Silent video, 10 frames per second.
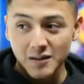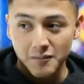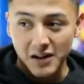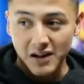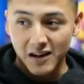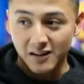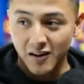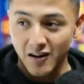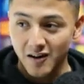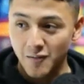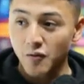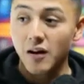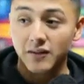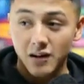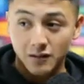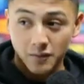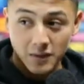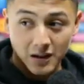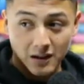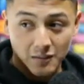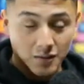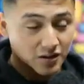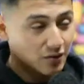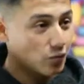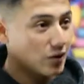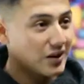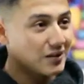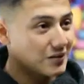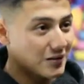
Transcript: my uh, daughter and my wife got to meet uh, Buzz and Woody.